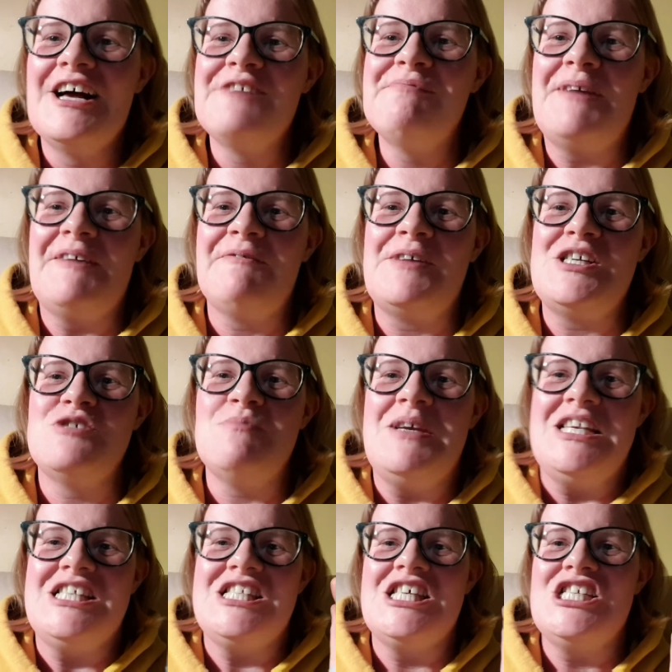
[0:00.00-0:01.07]
which
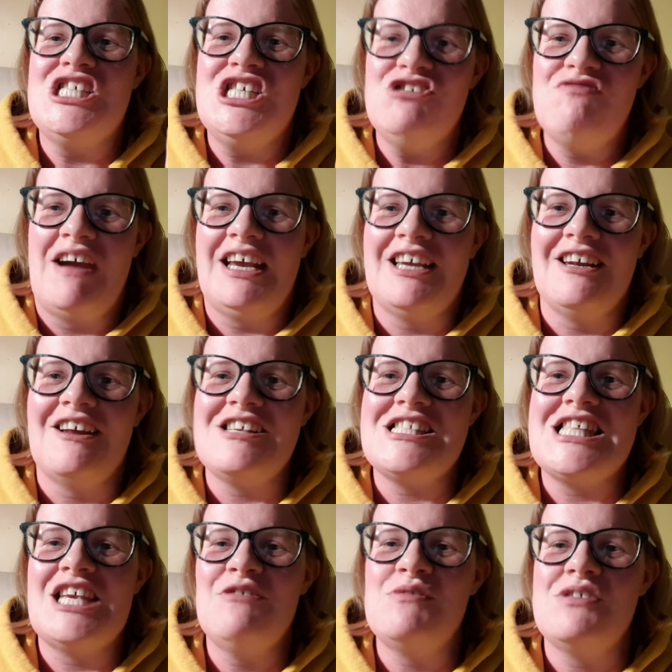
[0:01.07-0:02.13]
means that she recognised
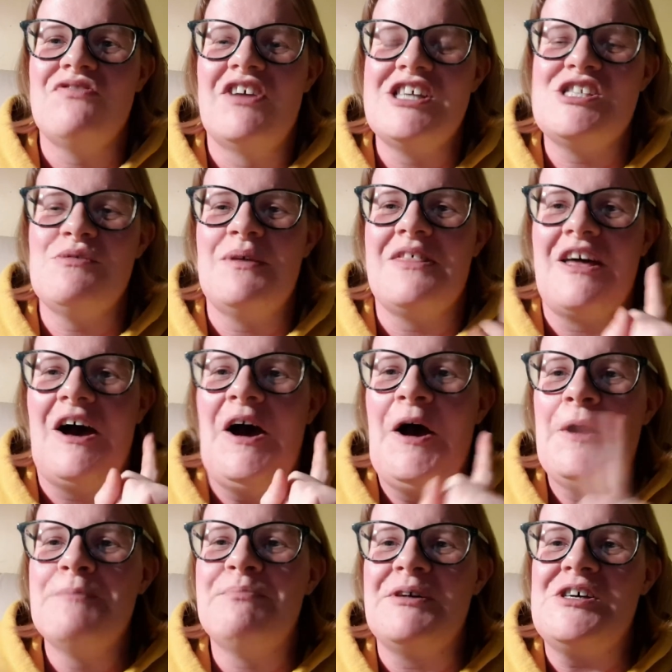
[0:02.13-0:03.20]
that he was flirting with her,
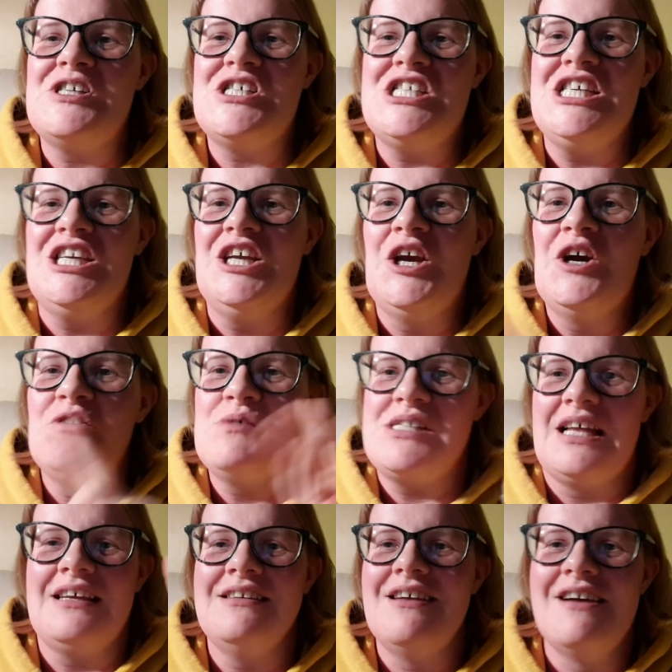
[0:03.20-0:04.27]
but she was
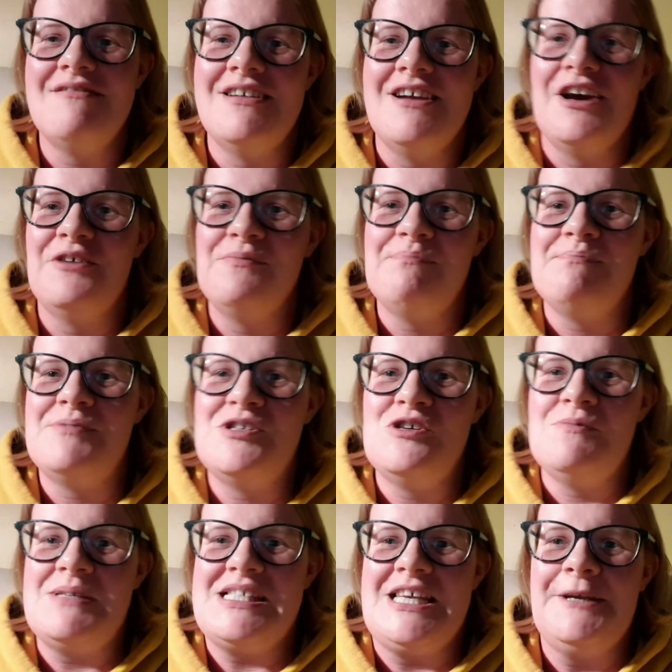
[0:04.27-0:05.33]
like, no, no, no,
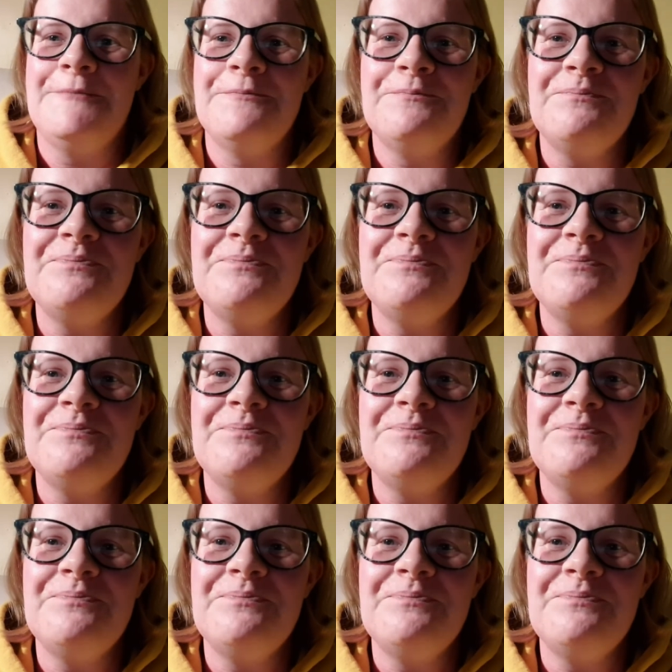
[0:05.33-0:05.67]
too busy.